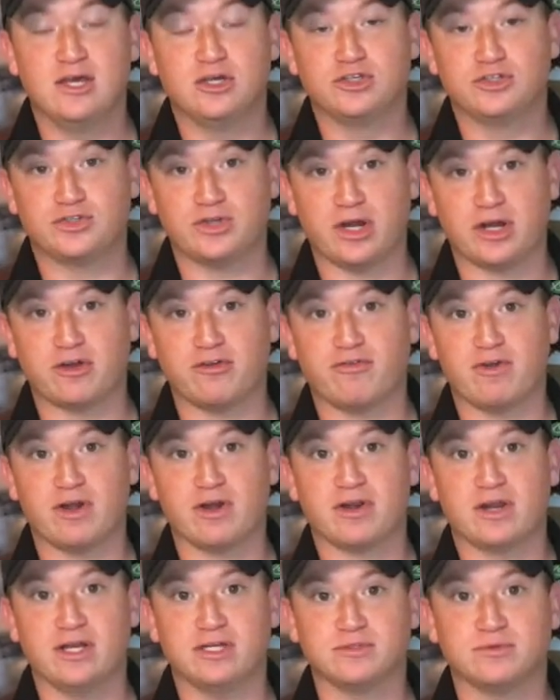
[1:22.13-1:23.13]
striker
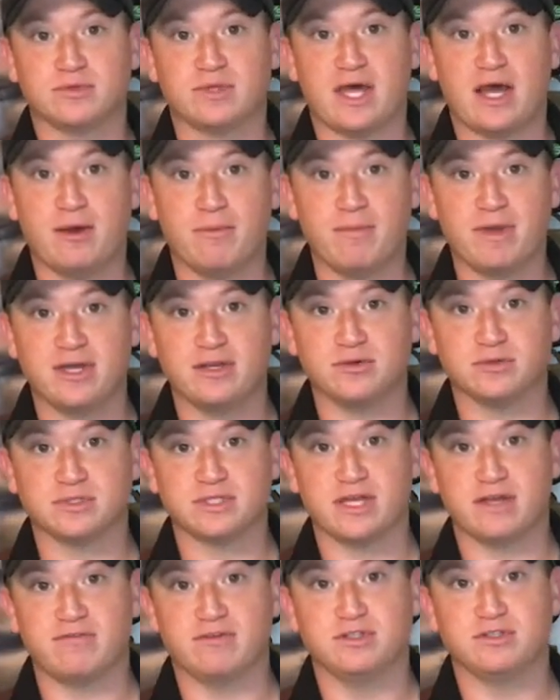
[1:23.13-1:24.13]
fire guns without manual
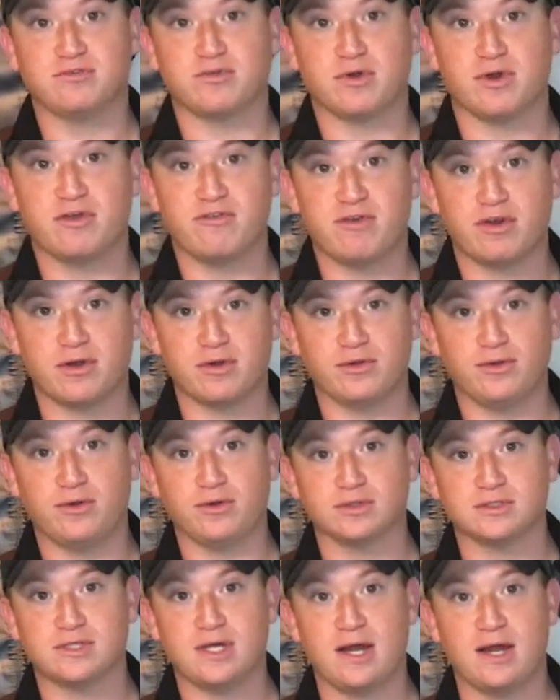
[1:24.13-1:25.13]
safeties for a very
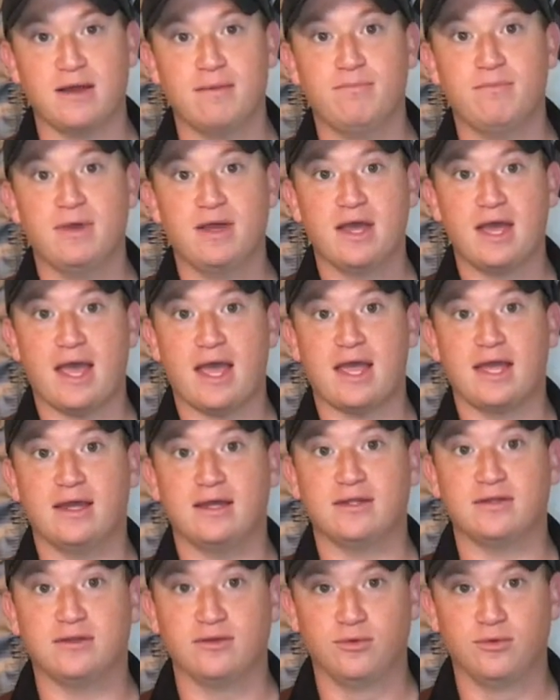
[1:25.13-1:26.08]
long time, and